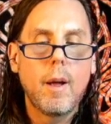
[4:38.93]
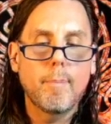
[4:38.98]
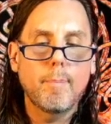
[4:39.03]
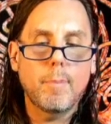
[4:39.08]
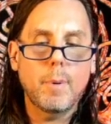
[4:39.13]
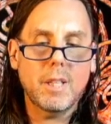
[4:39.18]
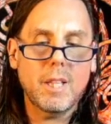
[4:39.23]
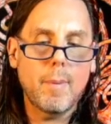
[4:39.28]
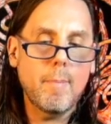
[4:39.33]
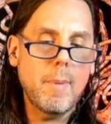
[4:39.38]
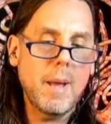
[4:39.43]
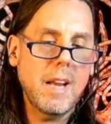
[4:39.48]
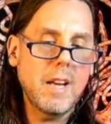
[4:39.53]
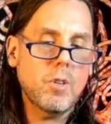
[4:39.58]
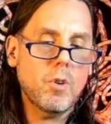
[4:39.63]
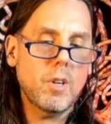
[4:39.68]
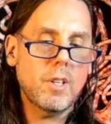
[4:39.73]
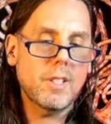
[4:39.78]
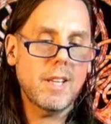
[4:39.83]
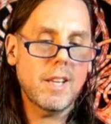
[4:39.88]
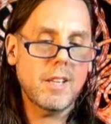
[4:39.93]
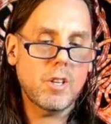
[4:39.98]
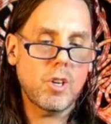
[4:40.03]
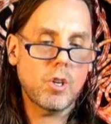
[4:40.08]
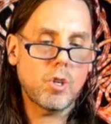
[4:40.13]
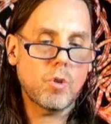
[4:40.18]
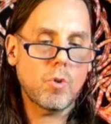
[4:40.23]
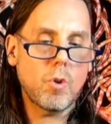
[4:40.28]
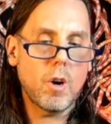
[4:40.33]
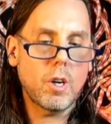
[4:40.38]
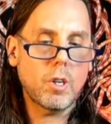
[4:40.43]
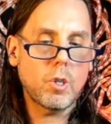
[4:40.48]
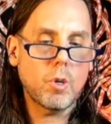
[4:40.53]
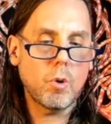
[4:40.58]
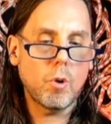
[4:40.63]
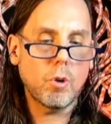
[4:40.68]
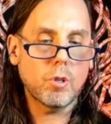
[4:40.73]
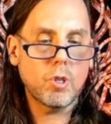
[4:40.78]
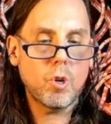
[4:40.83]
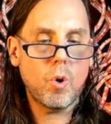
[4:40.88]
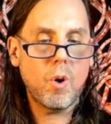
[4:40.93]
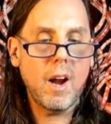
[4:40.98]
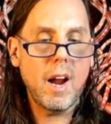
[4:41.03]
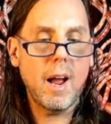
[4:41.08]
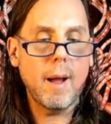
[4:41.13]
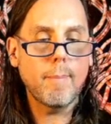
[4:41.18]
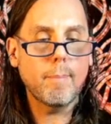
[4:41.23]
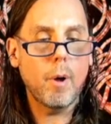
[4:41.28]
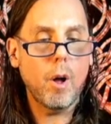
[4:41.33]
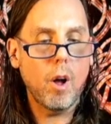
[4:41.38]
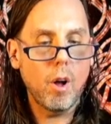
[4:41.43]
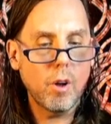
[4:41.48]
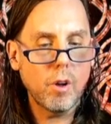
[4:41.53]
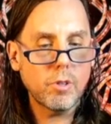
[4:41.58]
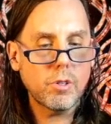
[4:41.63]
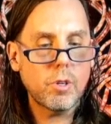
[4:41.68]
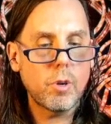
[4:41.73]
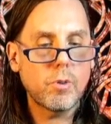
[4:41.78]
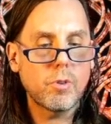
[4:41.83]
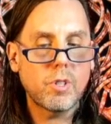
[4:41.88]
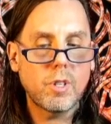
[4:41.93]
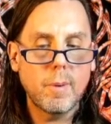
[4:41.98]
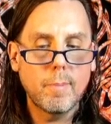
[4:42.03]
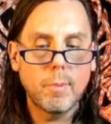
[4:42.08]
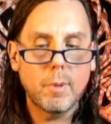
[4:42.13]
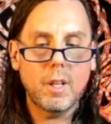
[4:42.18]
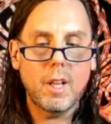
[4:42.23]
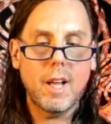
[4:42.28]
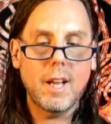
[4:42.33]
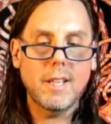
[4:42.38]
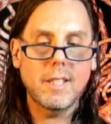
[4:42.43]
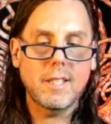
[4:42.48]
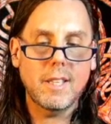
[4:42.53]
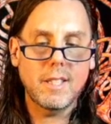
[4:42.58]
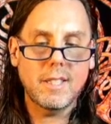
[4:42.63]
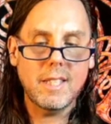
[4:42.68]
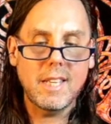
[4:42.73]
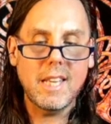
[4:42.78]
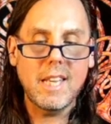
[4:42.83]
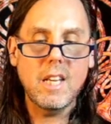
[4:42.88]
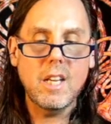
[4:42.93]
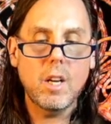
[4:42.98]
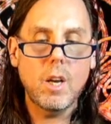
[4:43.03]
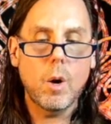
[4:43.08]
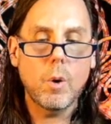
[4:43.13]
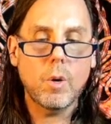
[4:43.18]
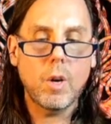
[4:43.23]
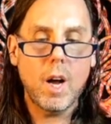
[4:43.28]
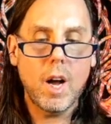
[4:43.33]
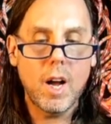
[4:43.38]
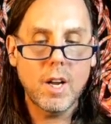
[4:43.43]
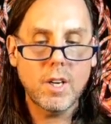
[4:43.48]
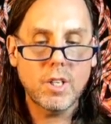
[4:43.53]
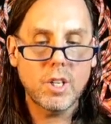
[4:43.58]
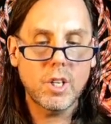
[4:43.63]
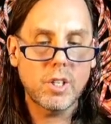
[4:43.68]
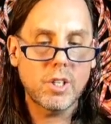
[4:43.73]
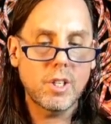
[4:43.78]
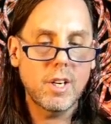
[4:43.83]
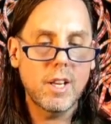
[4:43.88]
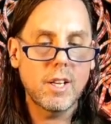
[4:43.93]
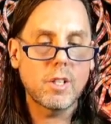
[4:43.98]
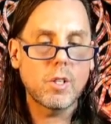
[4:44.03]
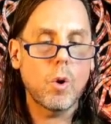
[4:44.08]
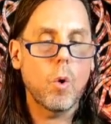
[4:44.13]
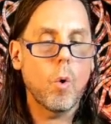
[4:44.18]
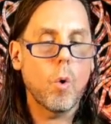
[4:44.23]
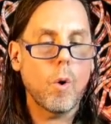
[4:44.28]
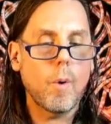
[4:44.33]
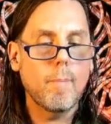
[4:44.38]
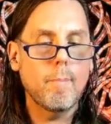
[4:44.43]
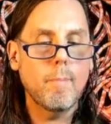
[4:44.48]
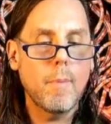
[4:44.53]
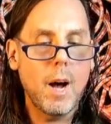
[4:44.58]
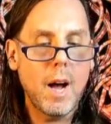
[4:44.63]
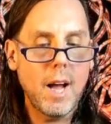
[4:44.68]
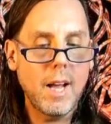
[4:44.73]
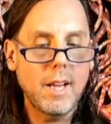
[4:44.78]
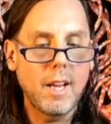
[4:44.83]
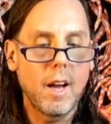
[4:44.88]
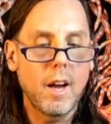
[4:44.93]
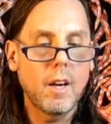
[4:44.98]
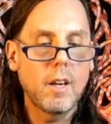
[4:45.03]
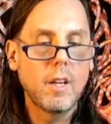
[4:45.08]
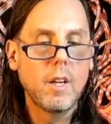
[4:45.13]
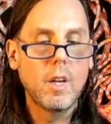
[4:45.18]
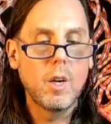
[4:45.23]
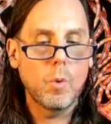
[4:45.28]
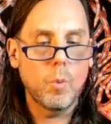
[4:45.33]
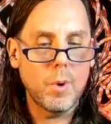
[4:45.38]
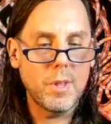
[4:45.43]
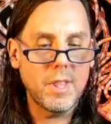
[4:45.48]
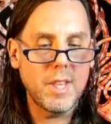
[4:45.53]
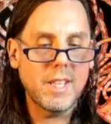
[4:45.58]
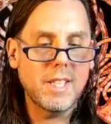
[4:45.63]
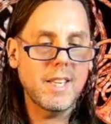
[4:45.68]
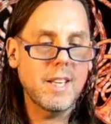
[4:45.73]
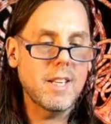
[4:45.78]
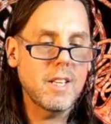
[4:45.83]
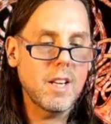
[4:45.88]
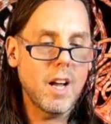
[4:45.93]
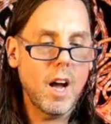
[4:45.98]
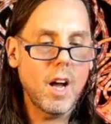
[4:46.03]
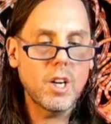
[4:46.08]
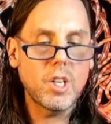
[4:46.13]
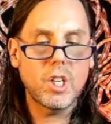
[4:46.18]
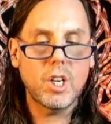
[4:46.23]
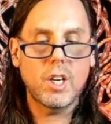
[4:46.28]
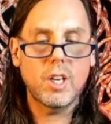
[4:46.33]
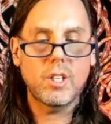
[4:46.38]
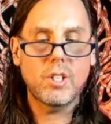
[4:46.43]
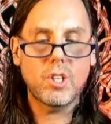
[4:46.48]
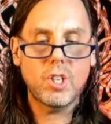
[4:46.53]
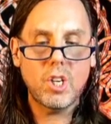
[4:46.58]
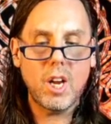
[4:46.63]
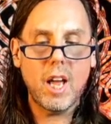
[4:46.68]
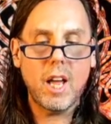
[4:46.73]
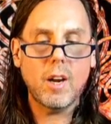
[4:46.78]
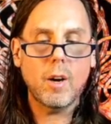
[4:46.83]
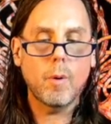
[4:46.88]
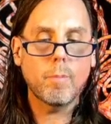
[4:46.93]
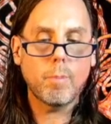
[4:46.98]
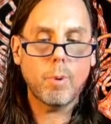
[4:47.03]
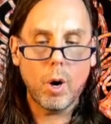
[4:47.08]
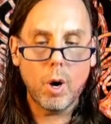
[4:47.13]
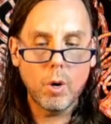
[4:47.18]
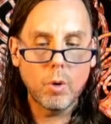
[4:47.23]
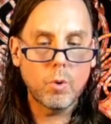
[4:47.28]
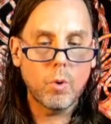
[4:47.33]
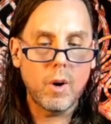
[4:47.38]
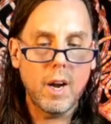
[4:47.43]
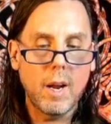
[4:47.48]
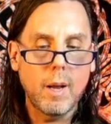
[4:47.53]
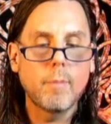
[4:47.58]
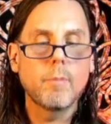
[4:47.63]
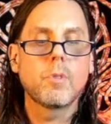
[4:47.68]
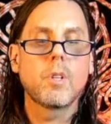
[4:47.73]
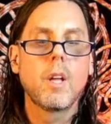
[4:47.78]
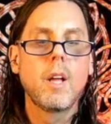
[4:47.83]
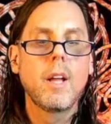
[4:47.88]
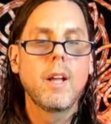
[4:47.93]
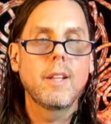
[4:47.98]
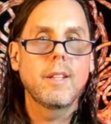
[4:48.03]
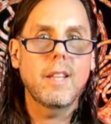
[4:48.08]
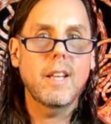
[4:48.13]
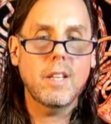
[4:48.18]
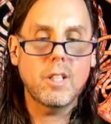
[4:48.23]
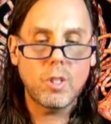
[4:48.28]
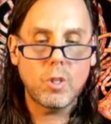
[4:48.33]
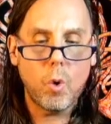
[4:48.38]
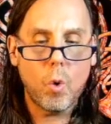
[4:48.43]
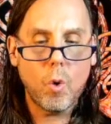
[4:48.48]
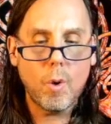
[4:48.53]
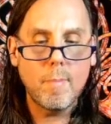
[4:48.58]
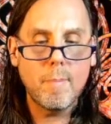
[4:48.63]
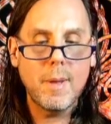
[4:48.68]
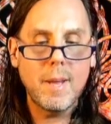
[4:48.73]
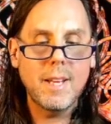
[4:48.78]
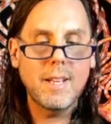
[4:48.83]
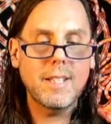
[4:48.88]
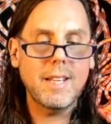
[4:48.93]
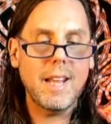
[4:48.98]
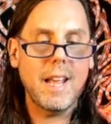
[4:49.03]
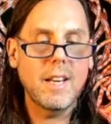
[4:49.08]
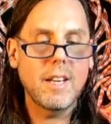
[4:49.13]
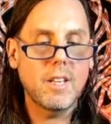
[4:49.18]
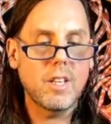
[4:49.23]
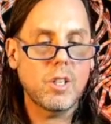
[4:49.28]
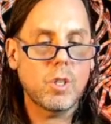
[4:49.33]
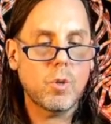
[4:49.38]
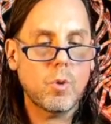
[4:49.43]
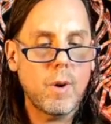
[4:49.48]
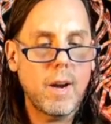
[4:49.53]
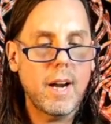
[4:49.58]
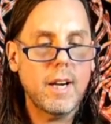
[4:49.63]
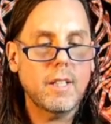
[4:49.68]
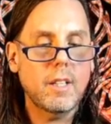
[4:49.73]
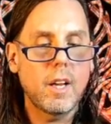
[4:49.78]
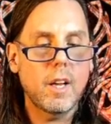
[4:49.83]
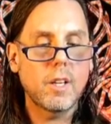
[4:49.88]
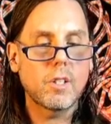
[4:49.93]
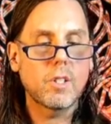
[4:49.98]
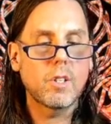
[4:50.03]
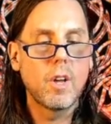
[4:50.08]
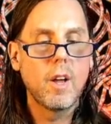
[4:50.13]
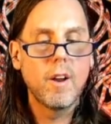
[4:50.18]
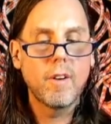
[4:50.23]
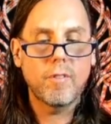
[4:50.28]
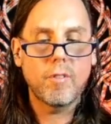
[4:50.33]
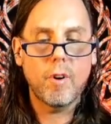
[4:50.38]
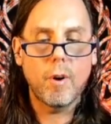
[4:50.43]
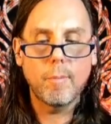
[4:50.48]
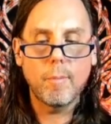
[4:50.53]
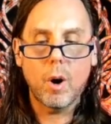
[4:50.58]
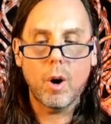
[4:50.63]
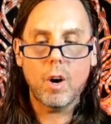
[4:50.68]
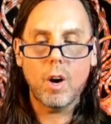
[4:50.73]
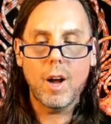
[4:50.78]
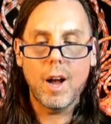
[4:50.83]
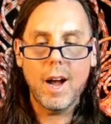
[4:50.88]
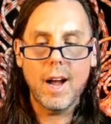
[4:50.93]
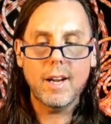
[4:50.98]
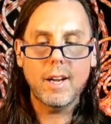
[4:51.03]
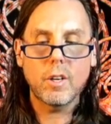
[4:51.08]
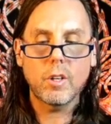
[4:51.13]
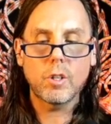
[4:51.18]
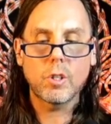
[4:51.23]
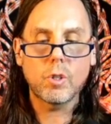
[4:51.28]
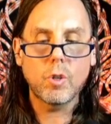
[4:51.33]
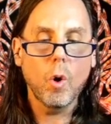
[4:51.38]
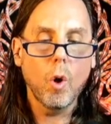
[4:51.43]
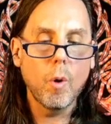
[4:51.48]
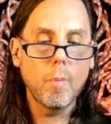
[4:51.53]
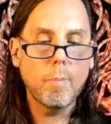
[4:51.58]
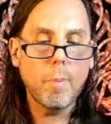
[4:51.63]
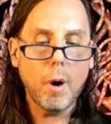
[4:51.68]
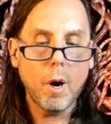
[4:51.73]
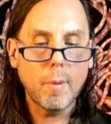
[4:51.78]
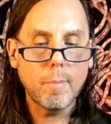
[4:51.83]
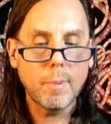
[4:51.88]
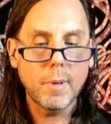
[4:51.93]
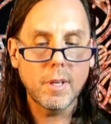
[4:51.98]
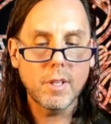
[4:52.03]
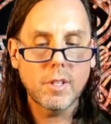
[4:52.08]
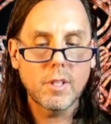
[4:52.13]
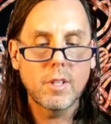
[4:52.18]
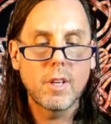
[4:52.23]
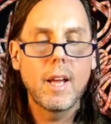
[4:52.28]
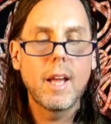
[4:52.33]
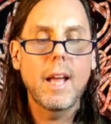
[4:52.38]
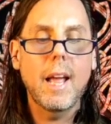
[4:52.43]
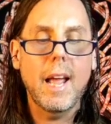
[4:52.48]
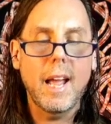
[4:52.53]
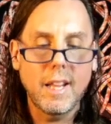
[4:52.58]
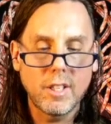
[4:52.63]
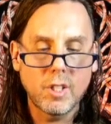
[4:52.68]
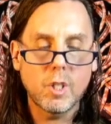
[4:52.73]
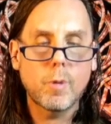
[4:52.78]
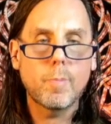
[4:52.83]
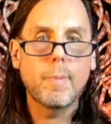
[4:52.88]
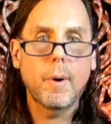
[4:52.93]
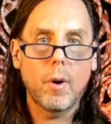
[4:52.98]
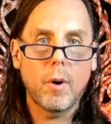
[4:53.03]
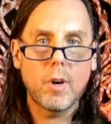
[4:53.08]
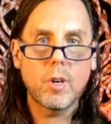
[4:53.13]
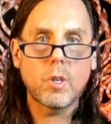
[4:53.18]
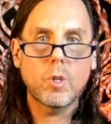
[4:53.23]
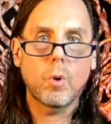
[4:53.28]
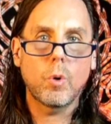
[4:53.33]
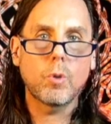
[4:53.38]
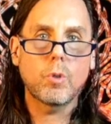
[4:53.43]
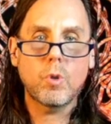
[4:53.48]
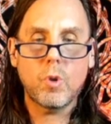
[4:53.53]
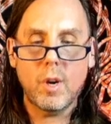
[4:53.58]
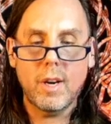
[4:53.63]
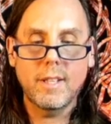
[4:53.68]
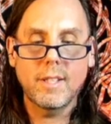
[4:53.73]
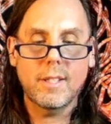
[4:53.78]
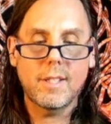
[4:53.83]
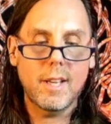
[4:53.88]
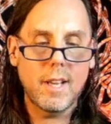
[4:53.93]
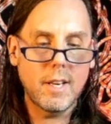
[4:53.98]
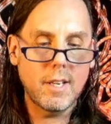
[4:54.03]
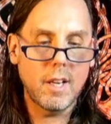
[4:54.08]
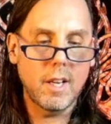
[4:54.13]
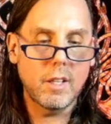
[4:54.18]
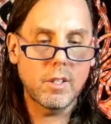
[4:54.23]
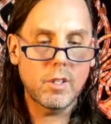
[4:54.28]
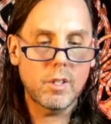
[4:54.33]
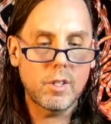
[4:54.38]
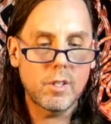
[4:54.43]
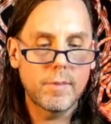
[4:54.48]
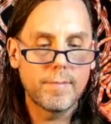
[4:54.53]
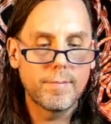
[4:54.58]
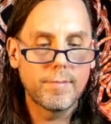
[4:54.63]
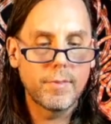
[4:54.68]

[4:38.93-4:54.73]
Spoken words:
But the Matrix as a structural trap also symbolizes ego consciousness, or Maya, with its endogenous shadow programs that torment and distract us from our higher soul purpose and spiritual transcendence.